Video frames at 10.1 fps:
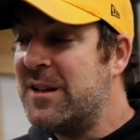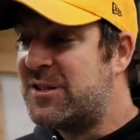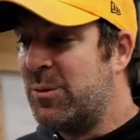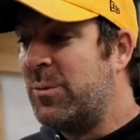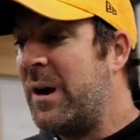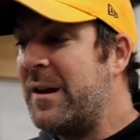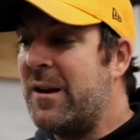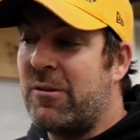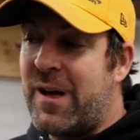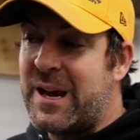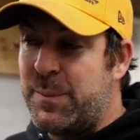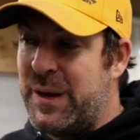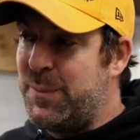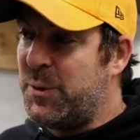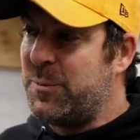So a lot of
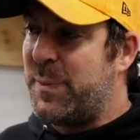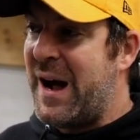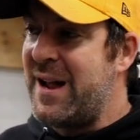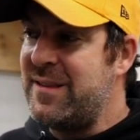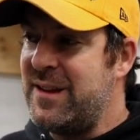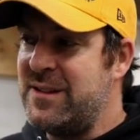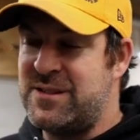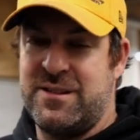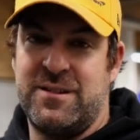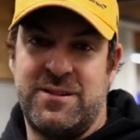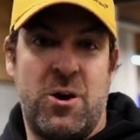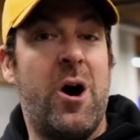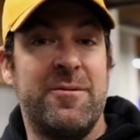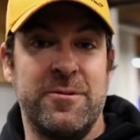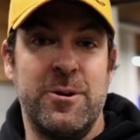people buy these to
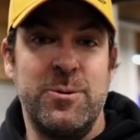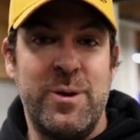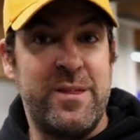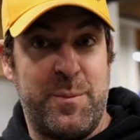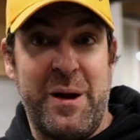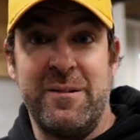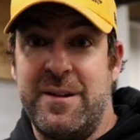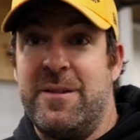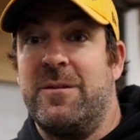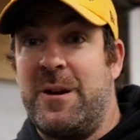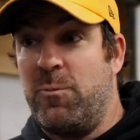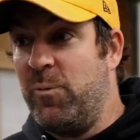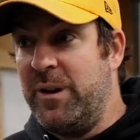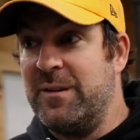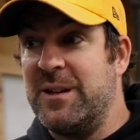off-road with. Apparently they're like
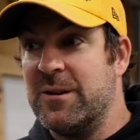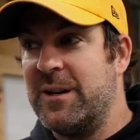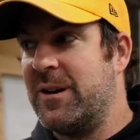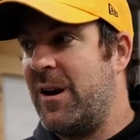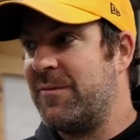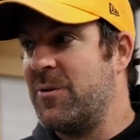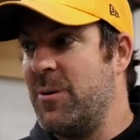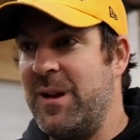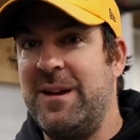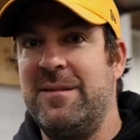really good at off-roading.